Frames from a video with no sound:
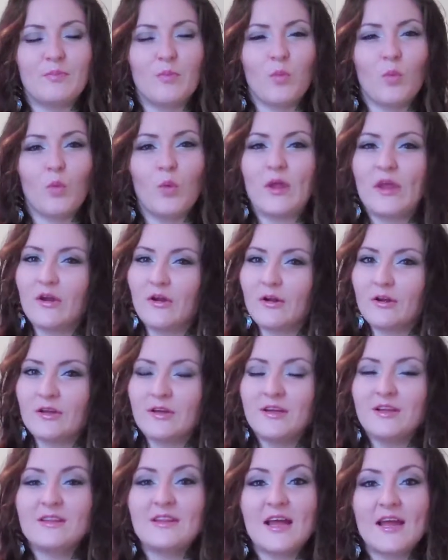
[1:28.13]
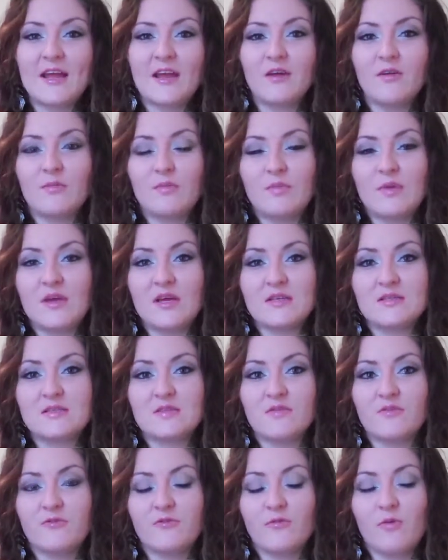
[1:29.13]
weird. Like,
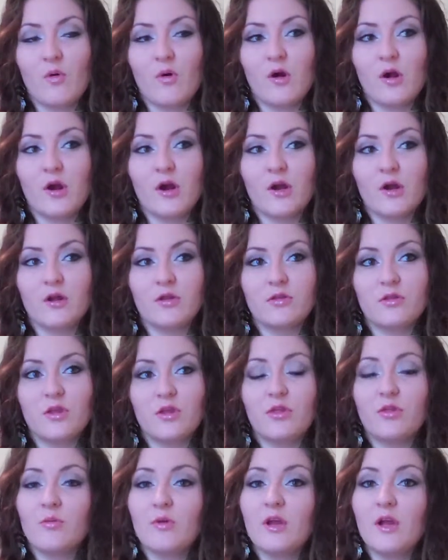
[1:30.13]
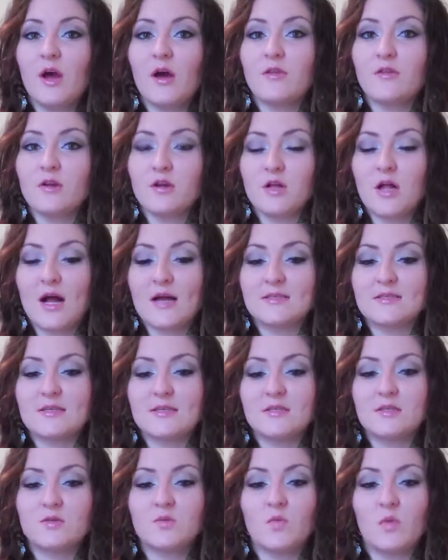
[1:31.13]
because for the three other
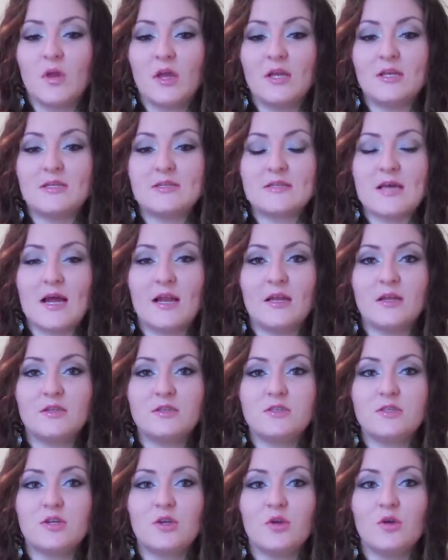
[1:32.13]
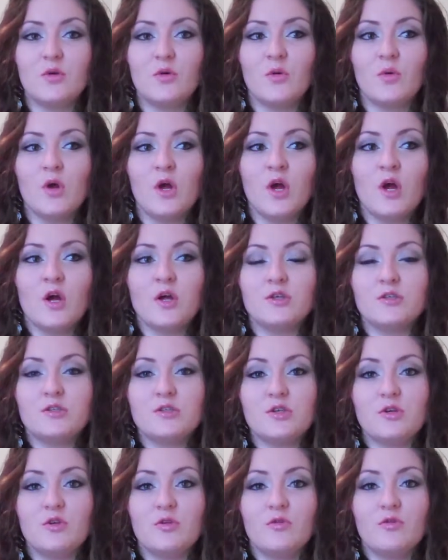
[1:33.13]
classes, we decided to
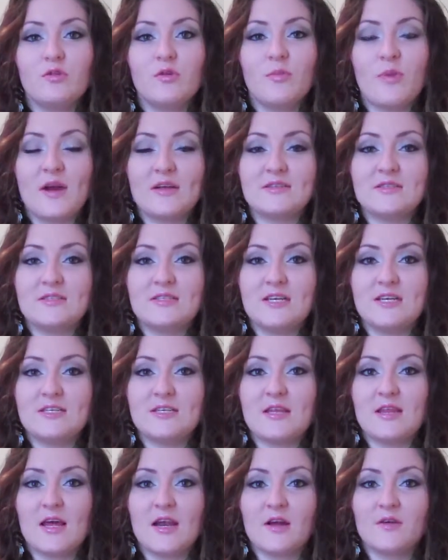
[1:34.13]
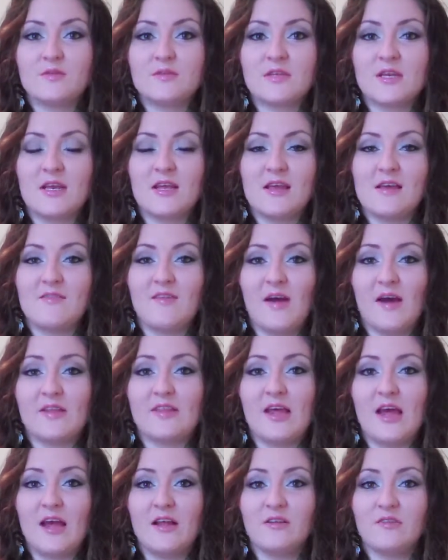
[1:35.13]
do the presentation that I was going to give at
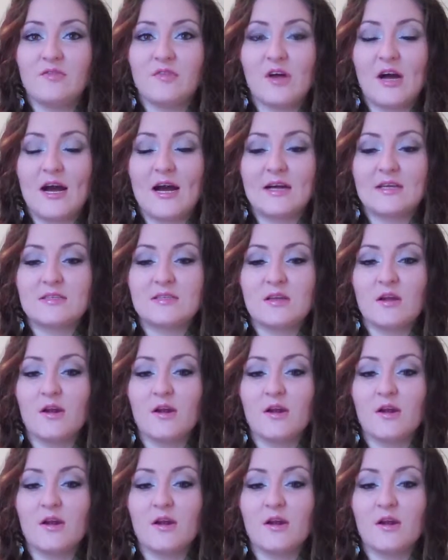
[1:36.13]
the end of class,